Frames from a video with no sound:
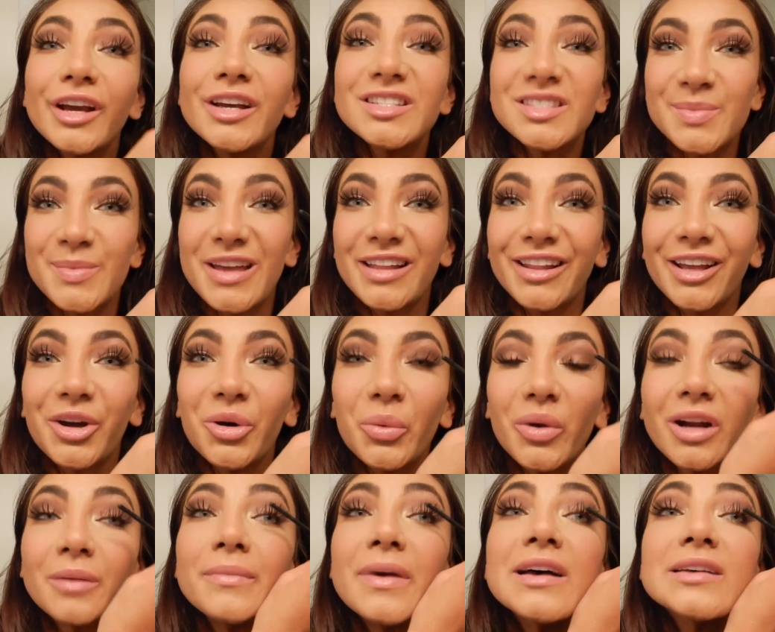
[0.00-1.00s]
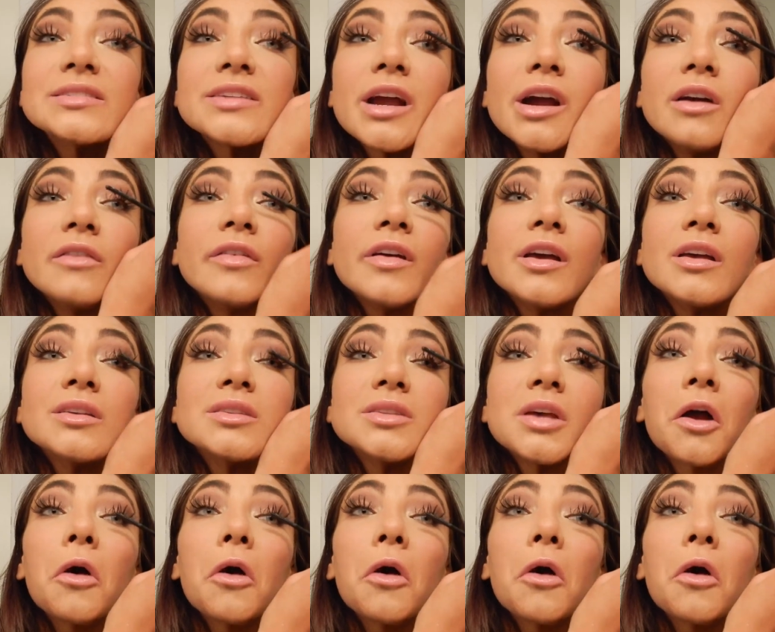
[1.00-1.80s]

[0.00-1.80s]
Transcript: Do you guys make like a weird mascara face?